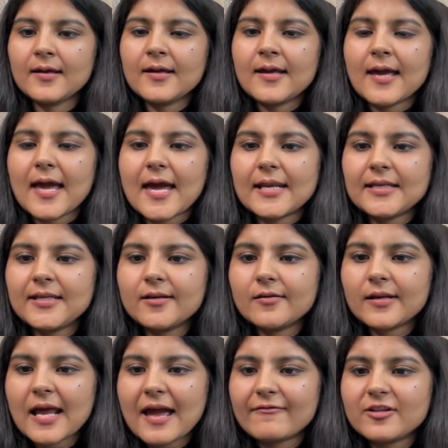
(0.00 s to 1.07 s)
And
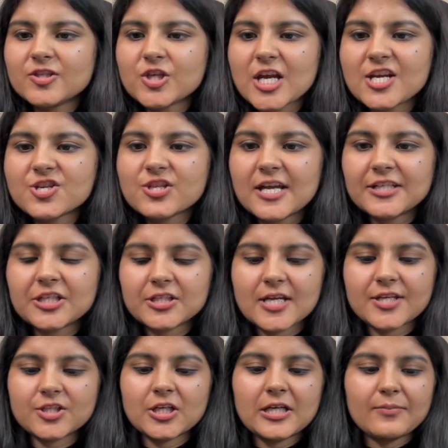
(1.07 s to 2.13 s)
here I will change the
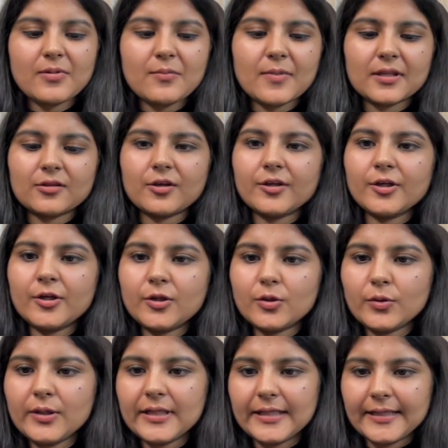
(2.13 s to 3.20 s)
HTTP method
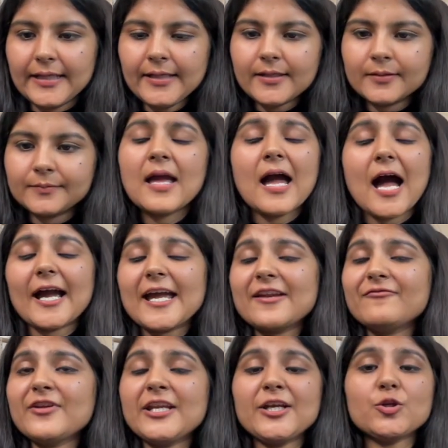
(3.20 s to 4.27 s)
to delete.
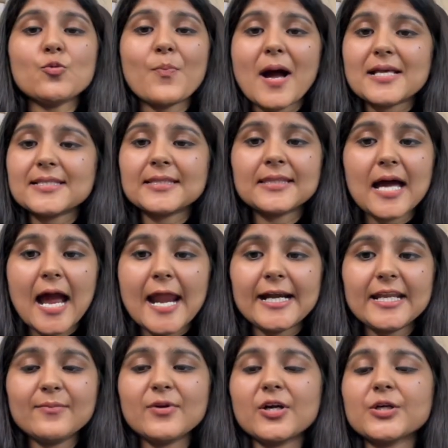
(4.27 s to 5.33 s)
Again, we need to pass in the
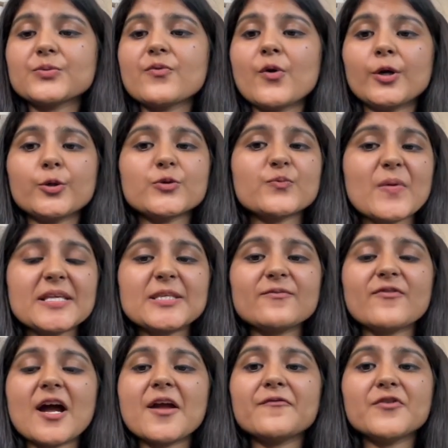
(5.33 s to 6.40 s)
ID because we want to
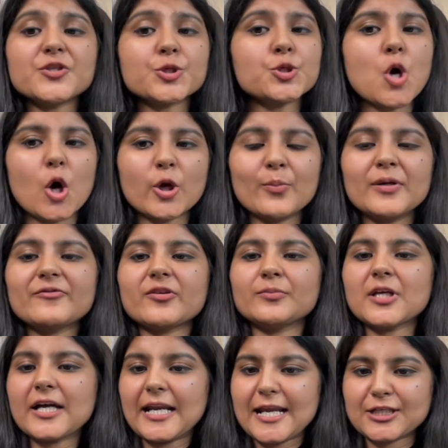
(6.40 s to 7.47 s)
specify which document
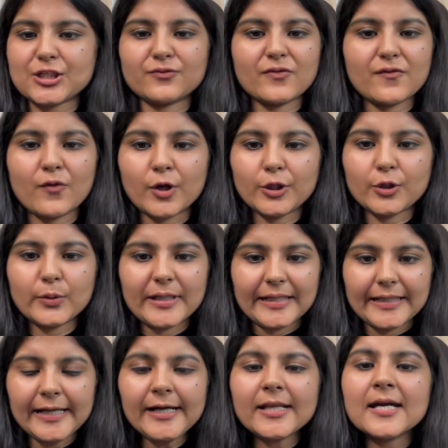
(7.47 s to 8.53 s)
from the collection we want to
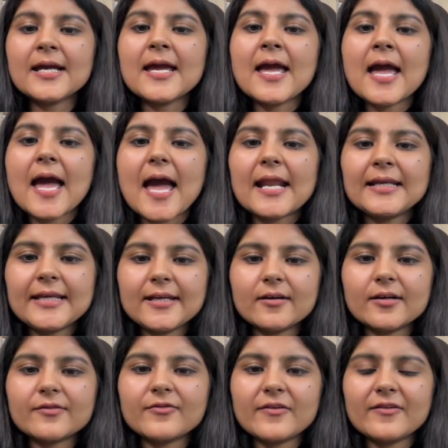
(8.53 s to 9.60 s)
delete. And
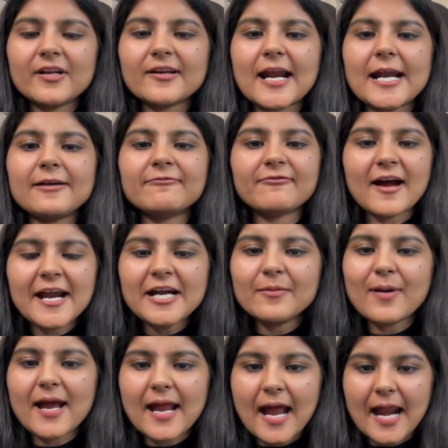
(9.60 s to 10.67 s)
here we will write
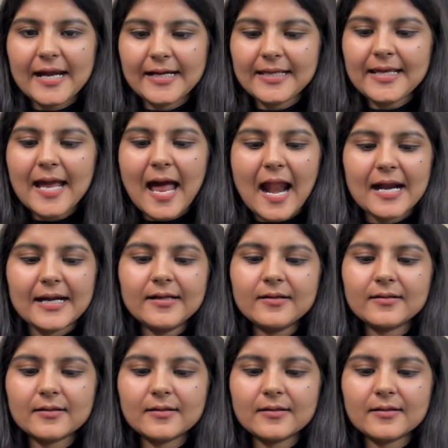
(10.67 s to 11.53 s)
find by ID and